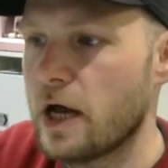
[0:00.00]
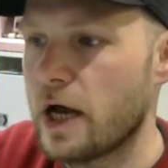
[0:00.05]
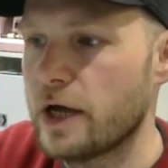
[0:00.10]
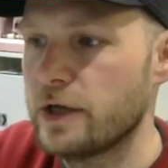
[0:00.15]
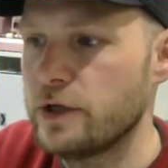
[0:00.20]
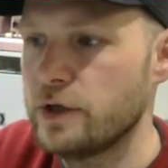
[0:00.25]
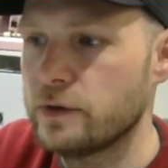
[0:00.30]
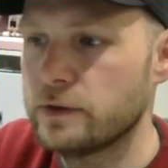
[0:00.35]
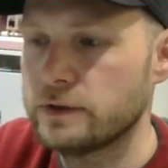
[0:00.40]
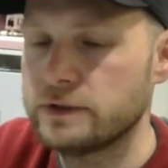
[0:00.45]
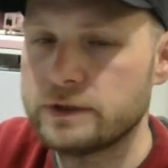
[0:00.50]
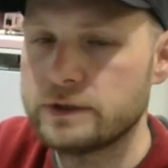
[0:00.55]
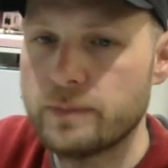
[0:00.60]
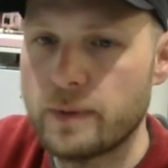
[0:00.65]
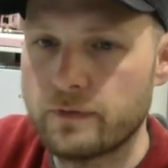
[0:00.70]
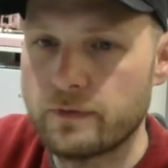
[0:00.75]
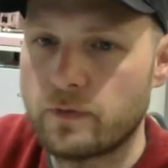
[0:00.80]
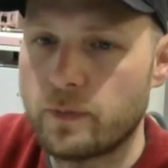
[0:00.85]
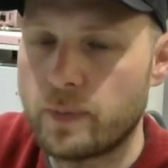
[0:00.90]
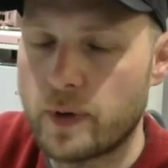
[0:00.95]
and you can
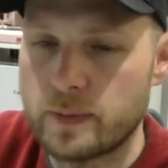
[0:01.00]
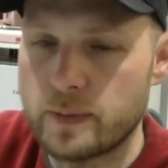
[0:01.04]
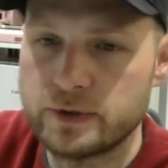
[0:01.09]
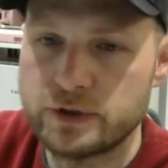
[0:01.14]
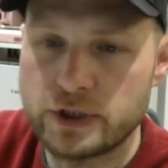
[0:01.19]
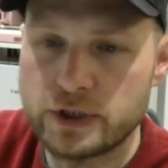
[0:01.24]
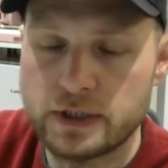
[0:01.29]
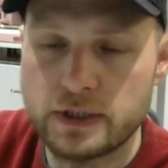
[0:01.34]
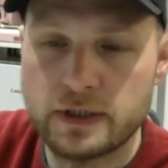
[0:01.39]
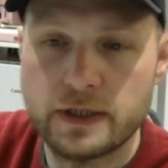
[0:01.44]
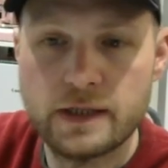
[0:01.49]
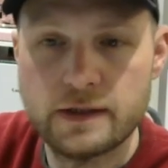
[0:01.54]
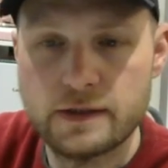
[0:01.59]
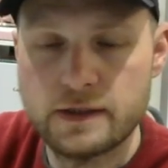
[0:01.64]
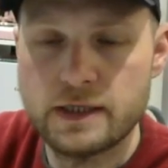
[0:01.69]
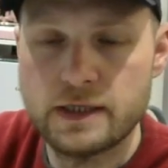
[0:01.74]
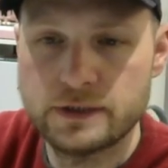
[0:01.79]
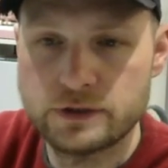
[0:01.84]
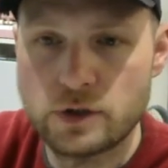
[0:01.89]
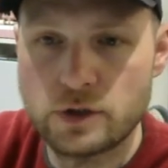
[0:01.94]
submit for publishing, and then
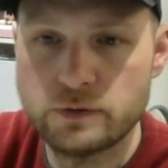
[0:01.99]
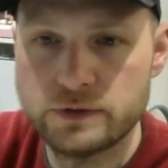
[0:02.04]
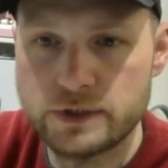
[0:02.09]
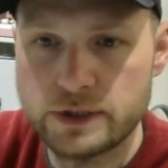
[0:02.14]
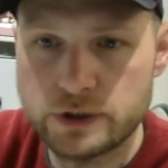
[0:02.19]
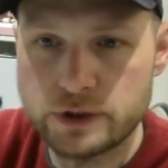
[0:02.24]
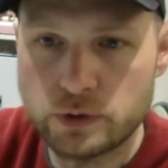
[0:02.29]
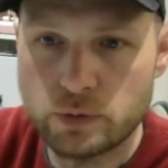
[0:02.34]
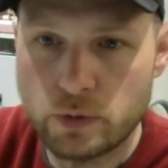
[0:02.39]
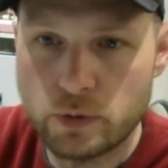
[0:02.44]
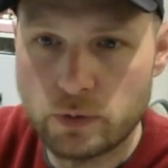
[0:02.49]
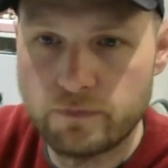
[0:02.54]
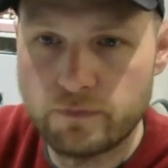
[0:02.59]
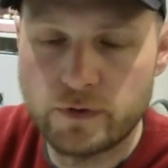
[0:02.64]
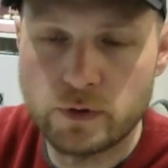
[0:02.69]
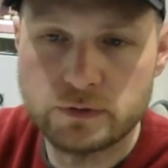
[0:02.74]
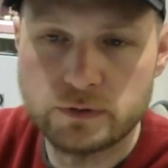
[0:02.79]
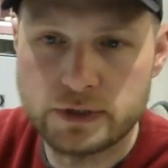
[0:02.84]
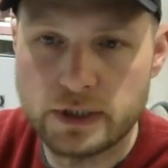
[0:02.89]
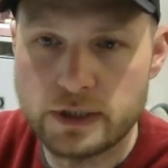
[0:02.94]
this goes into a
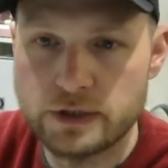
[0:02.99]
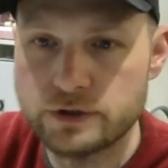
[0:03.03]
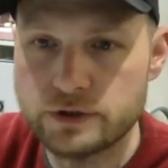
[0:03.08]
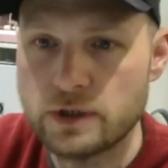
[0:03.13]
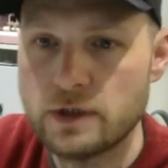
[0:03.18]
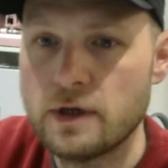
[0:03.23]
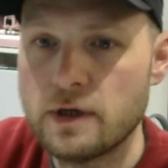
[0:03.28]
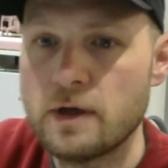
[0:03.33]
review stage.